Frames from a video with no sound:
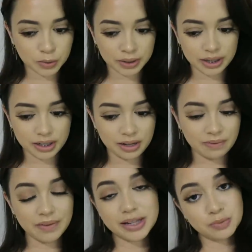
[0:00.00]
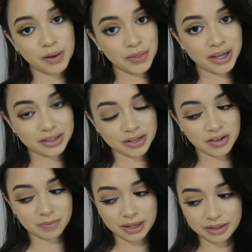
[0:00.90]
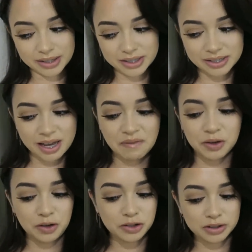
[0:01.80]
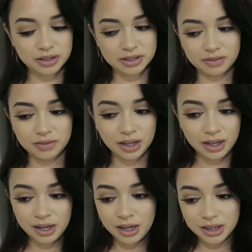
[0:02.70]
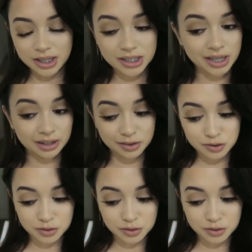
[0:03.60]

sorted, and then that's one thing done off my list, because I have a huge list of things I need to